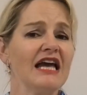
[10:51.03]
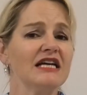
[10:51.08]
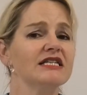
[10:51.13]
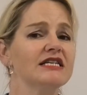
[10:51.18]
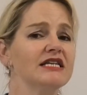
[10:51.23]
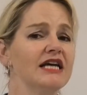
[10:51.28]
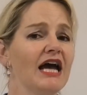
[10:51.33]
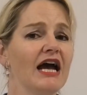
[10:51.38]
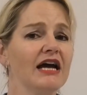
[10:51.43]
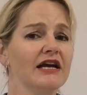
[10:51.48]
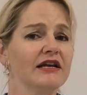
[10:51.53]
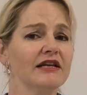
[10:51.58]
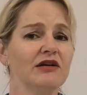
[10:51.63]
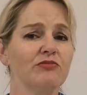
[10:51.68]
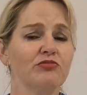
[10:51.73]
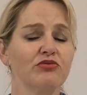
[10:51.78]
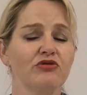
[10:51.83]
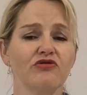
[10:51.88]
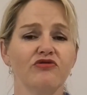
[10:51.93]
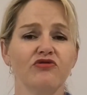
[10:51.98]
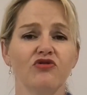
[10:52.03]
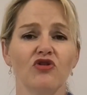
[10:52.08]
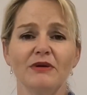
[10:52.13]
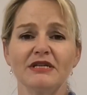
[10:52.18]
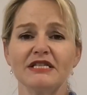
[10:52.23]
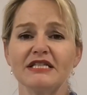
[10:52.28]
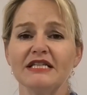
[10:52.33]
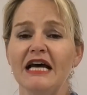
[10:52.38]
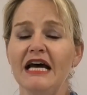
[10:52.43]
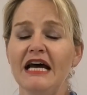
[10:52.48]
anti-acne
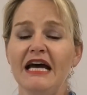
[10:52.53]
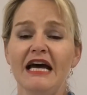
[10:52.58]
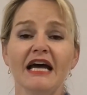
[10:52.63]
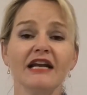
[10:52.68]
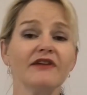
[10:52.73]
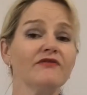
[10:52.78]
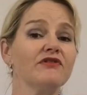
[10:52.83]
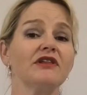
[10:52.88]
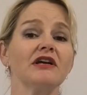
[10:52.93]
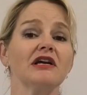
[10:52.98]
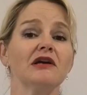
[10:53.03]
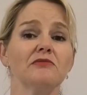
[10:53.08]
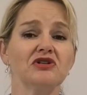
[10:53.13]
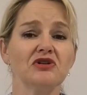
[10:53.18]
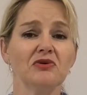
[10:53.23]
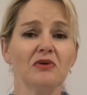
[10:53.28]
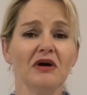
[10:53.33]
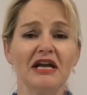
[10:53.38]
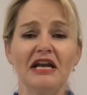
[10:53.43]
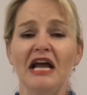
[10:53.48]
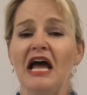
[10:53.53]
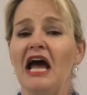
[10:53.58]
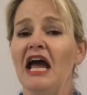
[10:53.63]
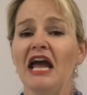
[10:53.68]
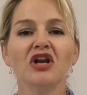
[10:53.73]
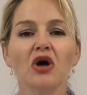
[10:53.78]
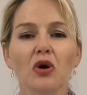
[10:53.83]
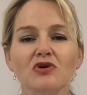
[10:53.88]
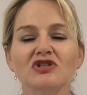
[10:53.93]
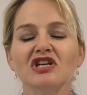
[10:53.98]
performance, and everything in between.
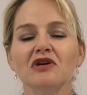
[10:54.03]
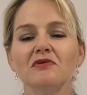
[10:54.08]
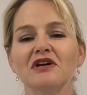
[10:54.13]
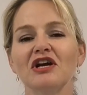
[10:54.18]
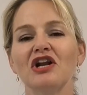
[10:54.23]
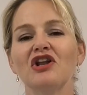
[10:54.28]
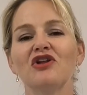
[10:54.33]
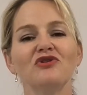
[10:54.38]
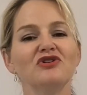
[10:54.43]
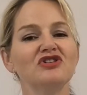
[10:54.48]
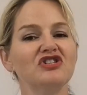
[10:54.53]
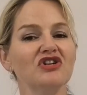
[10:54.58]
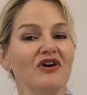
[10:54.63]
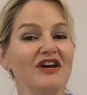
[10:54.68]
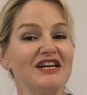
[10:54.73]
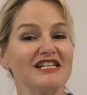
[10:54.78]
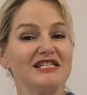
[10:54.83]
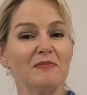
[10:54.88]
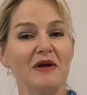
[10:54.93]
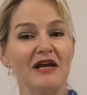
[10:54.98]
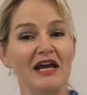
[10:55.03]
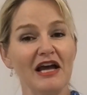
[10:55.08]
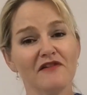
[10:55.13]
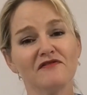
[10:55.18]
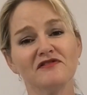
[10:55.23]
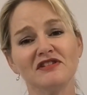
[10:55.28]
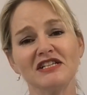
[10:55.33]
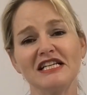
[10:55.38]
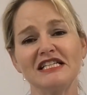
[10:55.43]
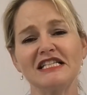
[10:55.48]
It also includes your
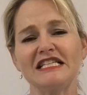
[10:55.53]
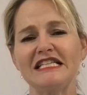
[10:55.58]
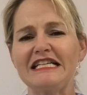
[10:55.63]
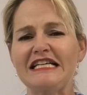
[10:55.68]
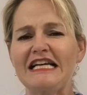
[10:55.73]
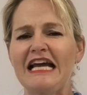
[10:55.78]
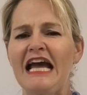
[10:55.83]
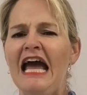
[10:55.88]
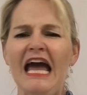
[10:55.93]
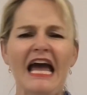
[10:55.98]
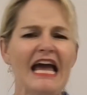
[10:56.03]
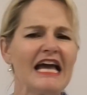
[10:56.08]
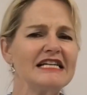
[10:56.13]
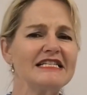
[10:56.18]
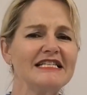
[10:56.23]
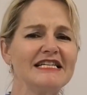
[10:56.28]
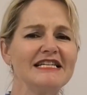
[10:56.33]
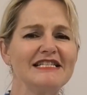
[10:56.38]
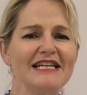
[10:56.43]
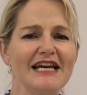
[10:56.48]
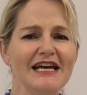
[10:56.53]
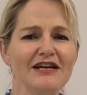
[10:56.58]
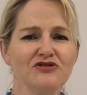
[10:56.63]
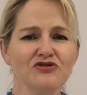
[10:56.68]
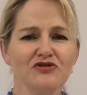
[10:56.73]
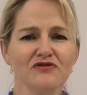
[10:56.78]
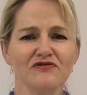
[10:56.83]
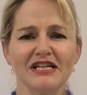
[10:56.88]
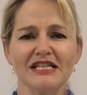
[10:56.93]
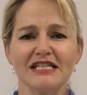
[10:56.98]
SPF testing,
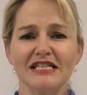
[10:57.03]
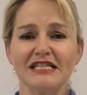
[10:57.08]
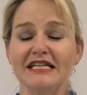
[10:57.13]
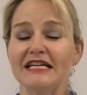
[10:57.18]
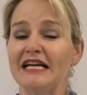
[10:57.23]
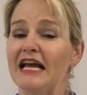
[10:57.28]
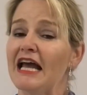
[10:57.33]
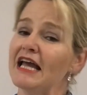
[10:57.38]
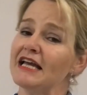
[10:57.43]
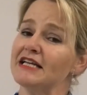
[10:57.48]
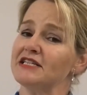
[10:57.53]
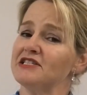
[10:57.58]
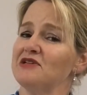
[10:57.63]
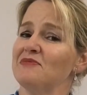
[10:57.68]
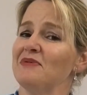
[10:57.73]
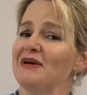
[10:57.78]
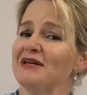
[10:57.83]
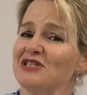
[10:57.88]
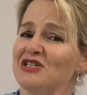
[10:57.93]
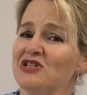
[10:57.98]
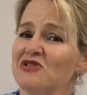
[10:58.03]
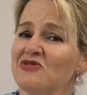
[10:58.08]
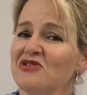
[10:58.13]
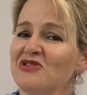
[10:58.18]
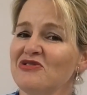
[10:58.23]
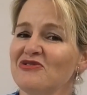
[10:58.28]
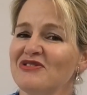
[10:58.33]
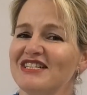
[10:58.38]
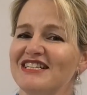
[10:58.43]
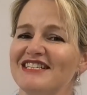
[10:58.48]
anti-dandruff testing,
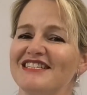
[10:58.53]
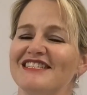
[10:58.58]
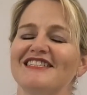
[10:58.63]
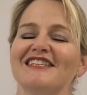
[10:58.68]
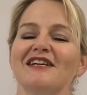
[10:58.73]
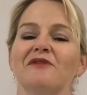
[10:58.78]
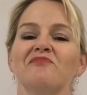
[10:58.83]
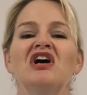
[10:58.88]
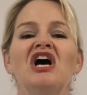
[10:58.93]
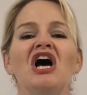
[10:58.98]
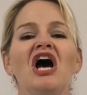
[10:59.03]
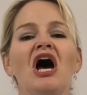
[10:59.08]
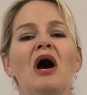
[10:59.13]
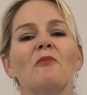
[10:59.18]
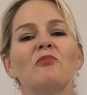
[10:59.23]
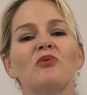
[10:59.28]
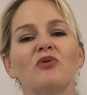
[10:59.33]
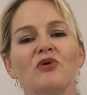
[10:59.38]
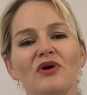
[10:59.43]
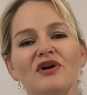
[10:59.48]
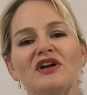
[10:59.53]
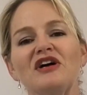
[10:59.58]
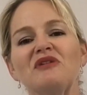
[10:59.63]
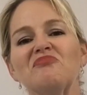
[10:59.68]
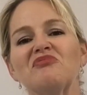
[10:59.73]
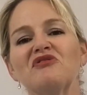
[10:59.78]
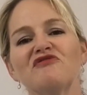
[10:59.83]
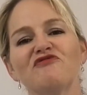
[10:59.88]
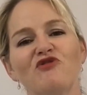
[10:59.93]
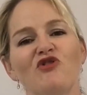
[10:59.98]
antibacterial testing.
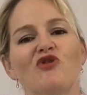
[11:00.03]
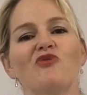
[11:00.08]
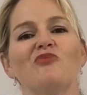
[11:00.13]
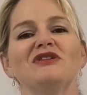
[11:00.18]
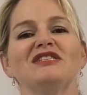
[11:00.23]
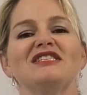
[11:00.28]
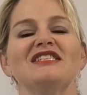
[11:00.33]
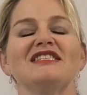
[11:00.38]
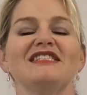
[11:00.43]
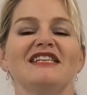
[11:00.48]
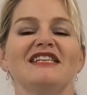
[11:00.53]
Product performance